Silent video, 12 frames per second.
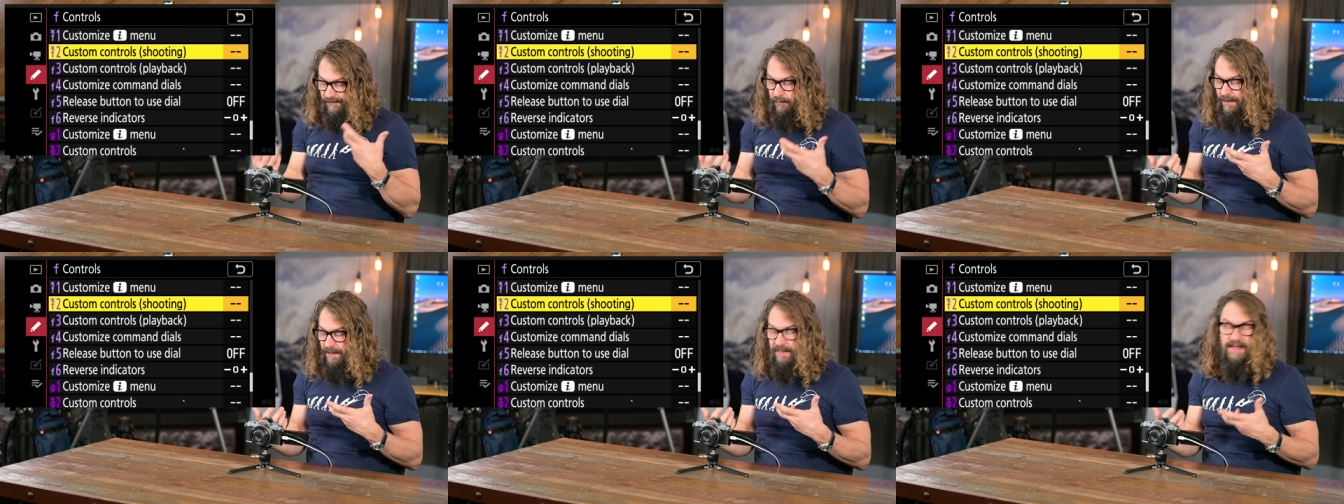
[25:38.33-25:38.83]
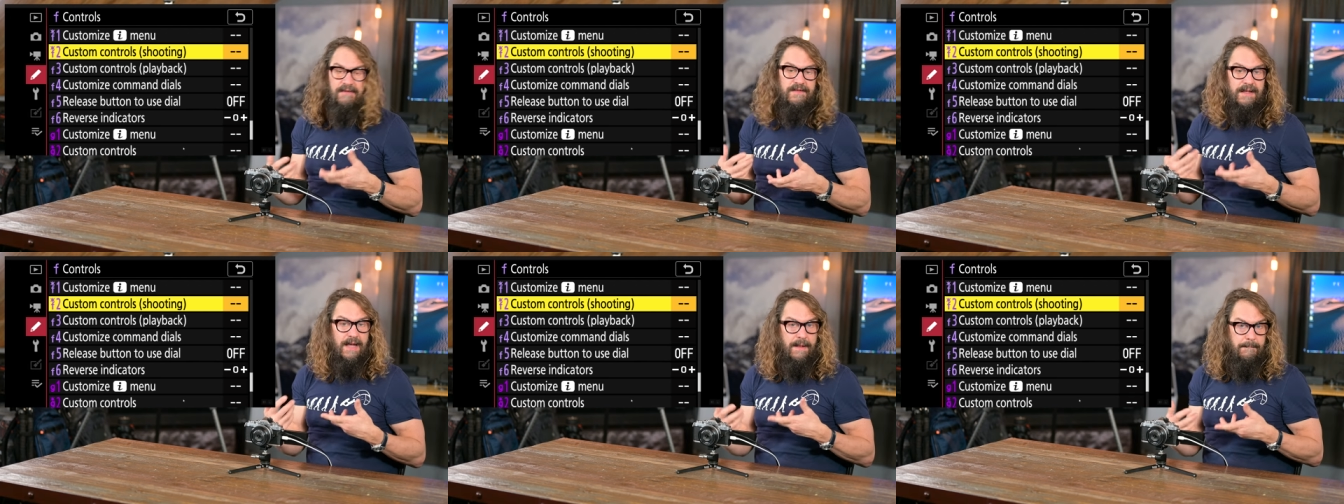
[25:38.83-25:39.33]
It's one of the things
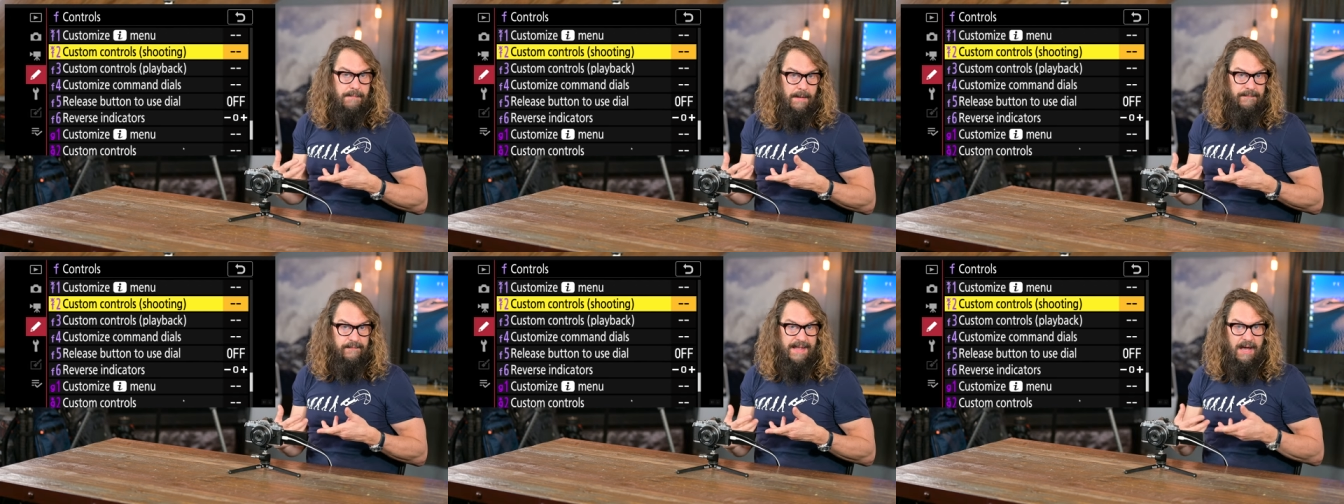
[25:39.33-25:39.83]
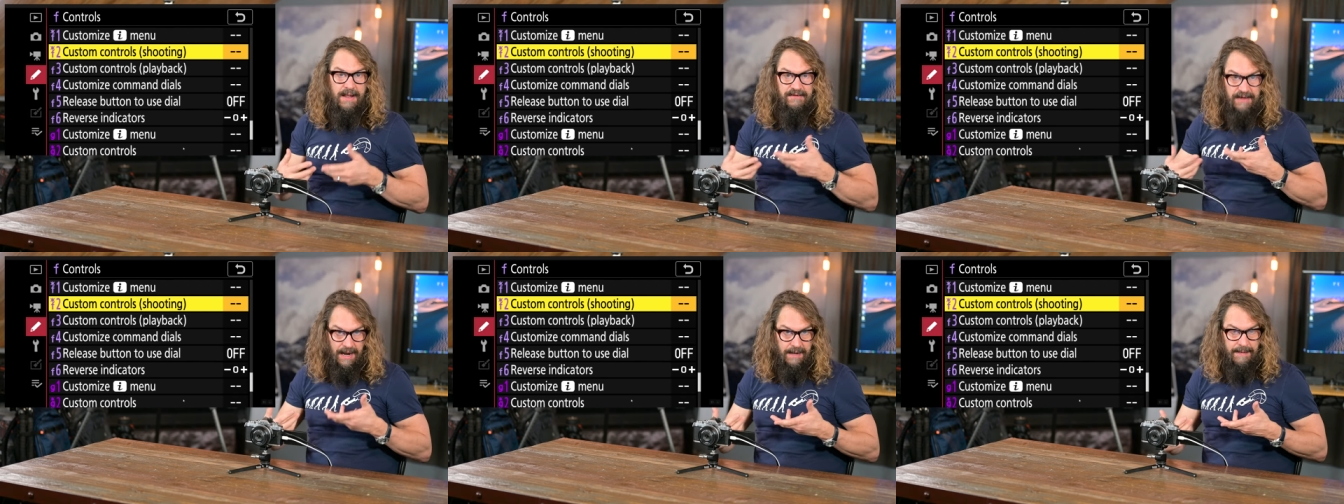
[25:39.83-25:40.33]
that kind of bums me out. I
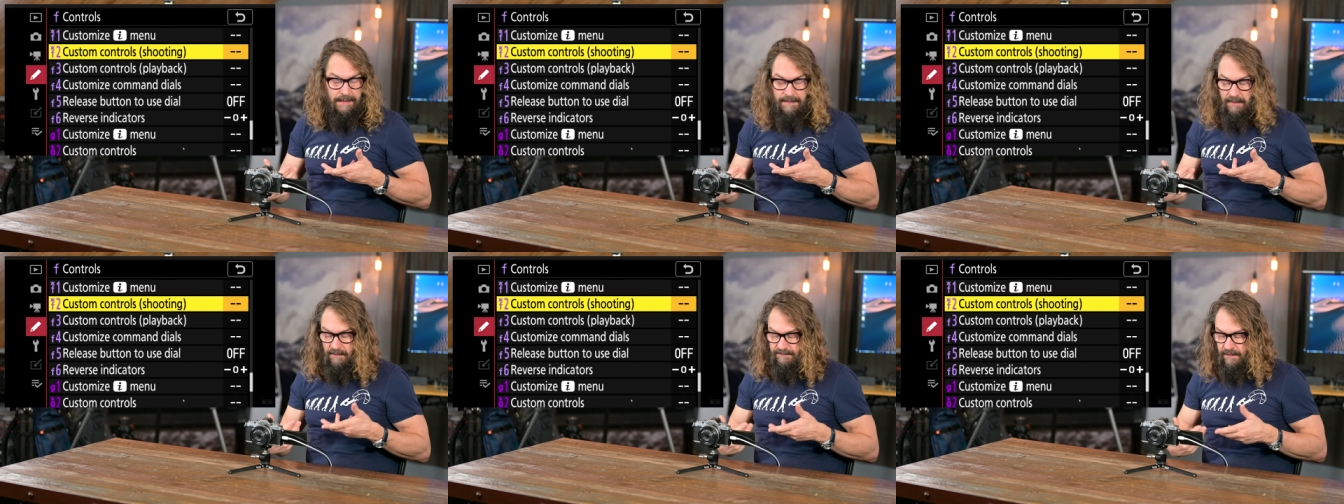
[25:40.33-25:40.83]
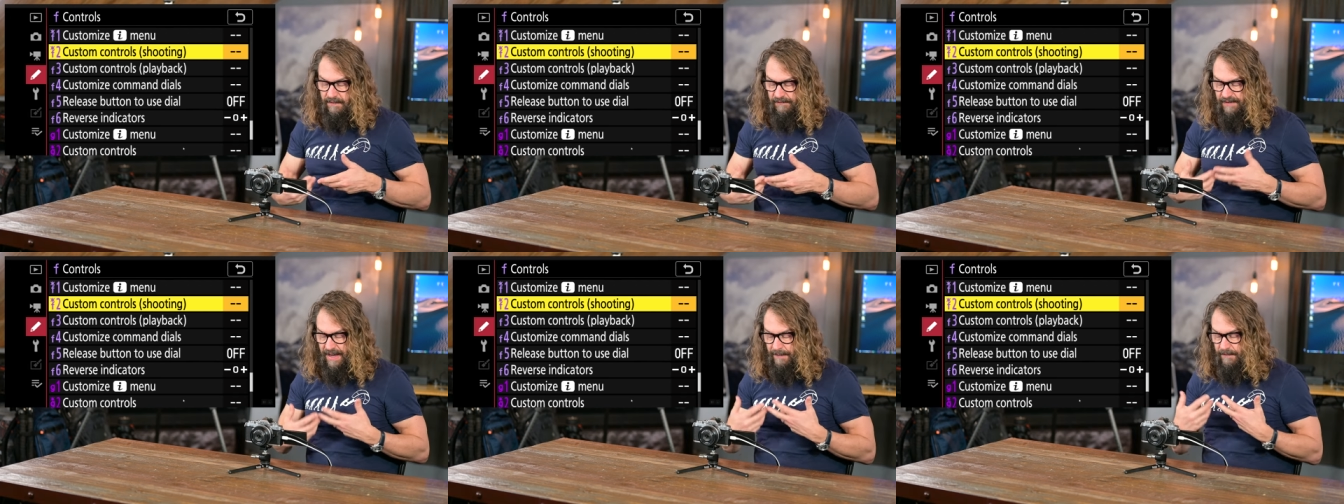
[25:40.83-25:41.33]
talk about in my review of
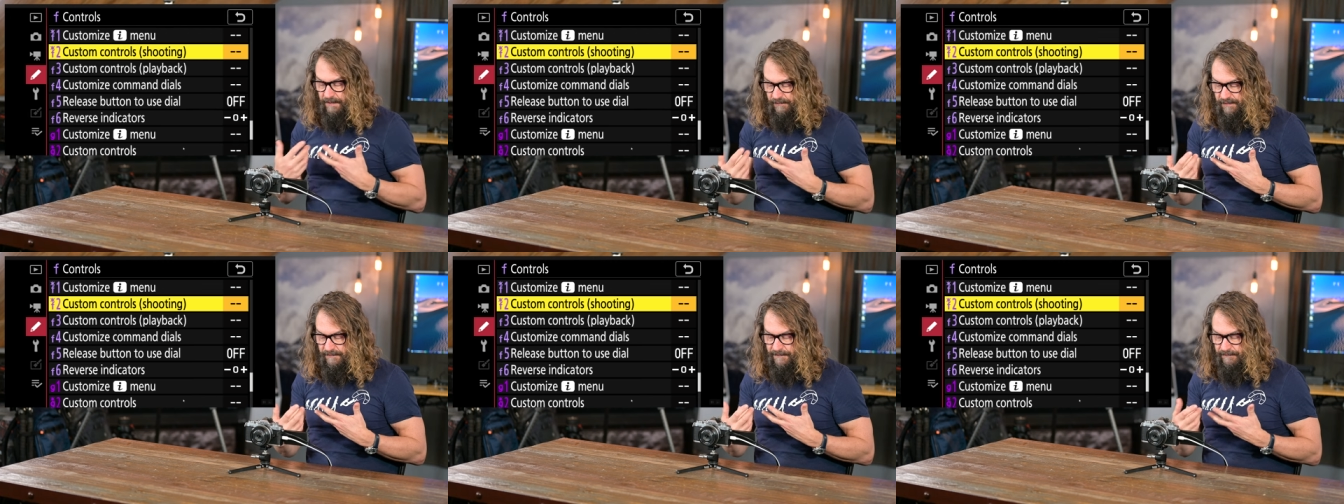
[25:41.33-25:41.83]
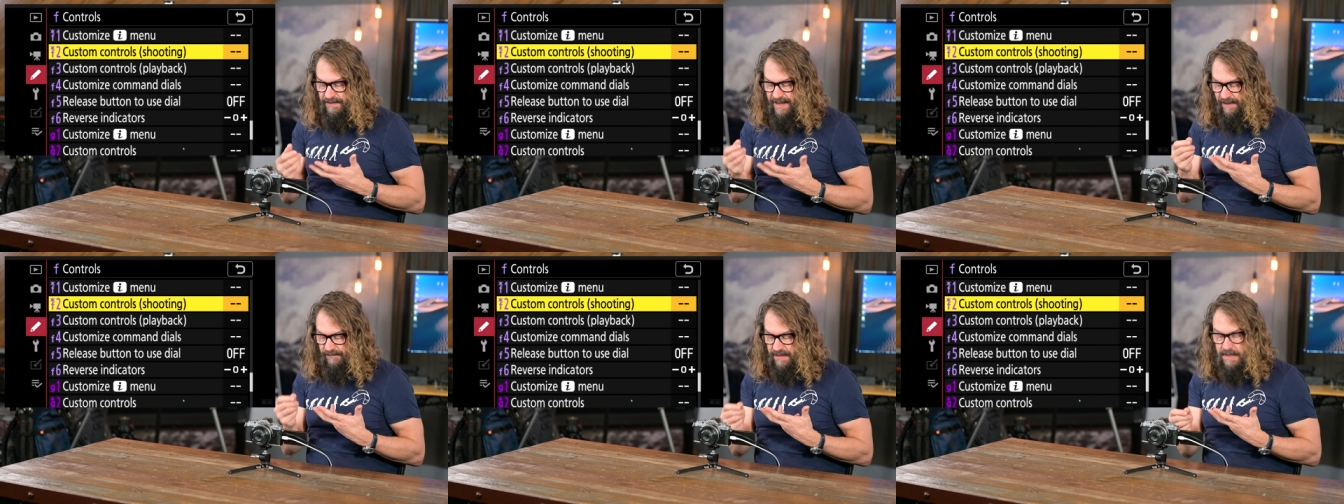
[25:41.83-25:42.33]
this camera, the Z fifty
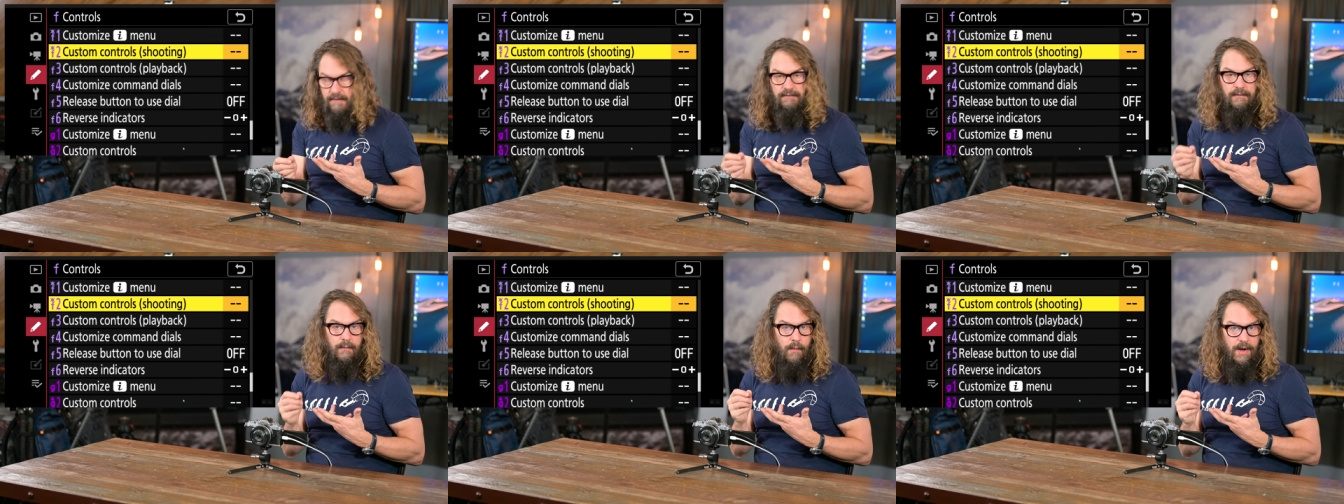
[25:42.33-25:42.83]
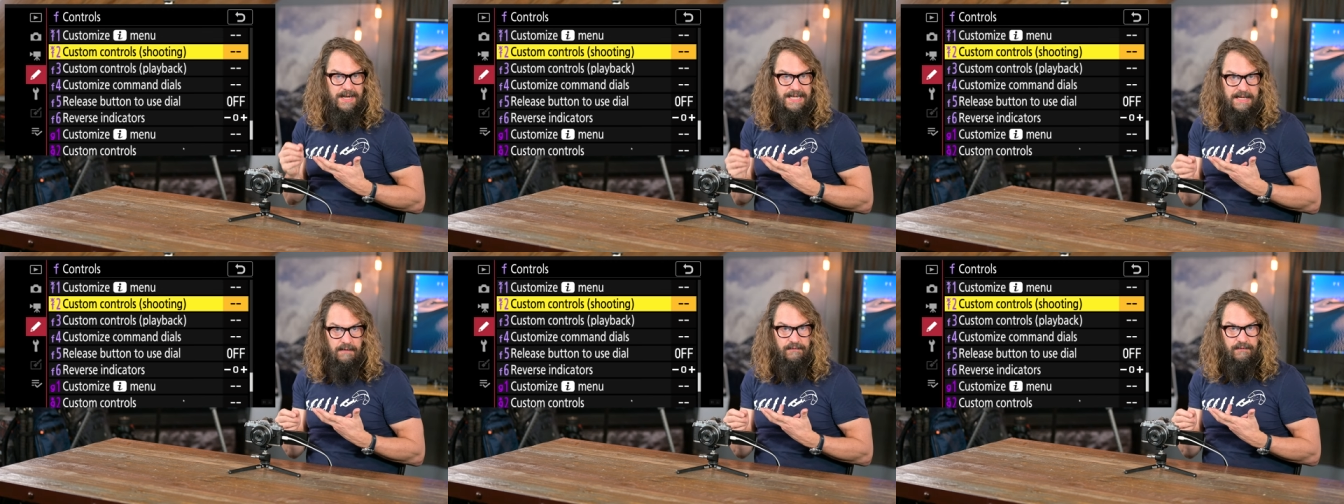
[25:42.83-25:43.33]
has a user one
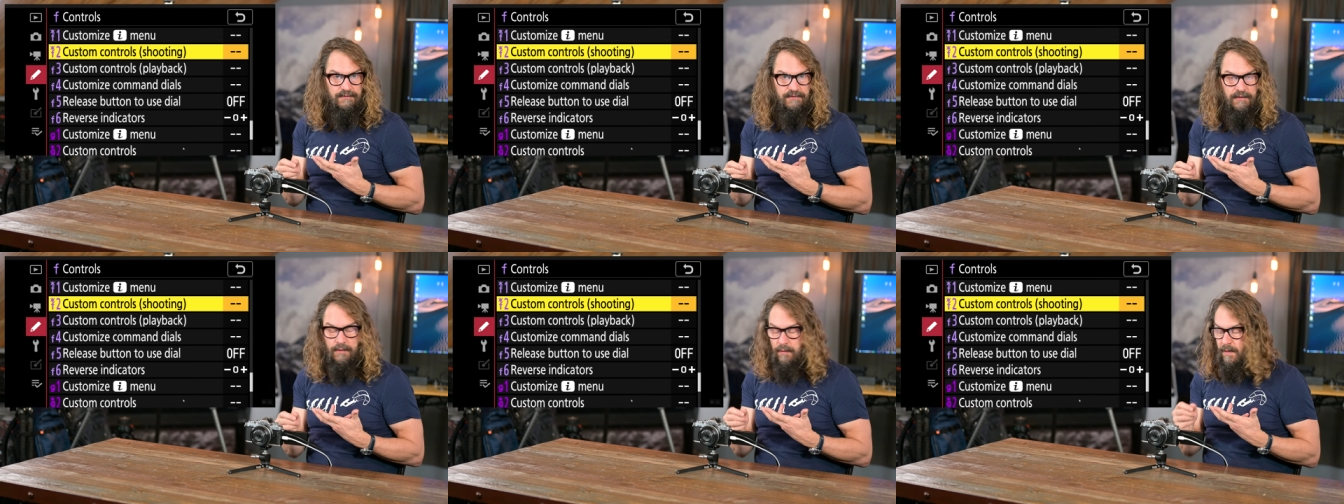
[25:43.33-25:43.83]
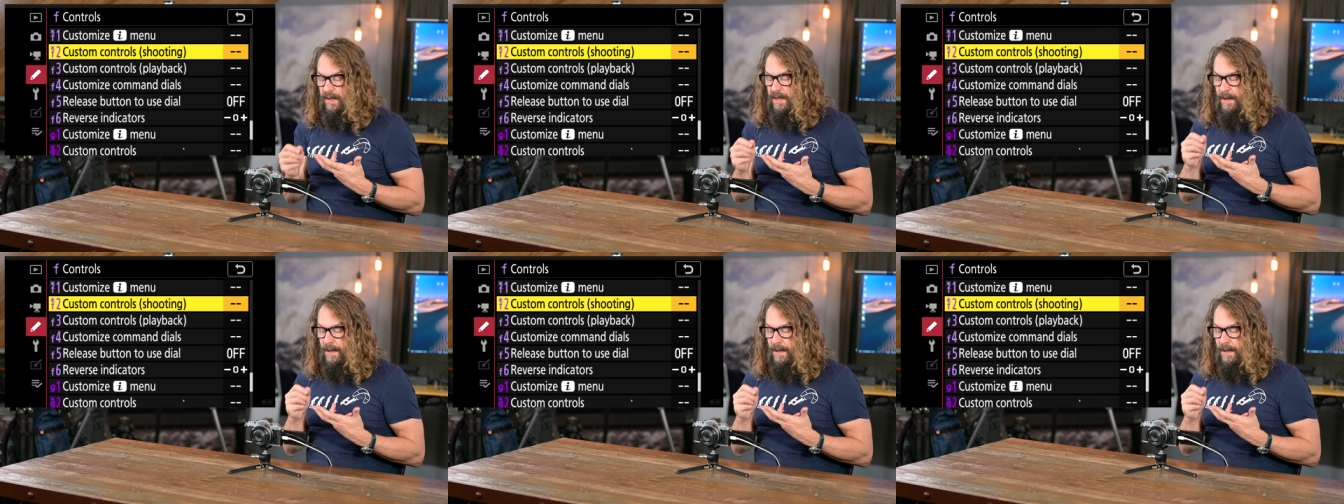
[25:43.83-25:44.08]
and user two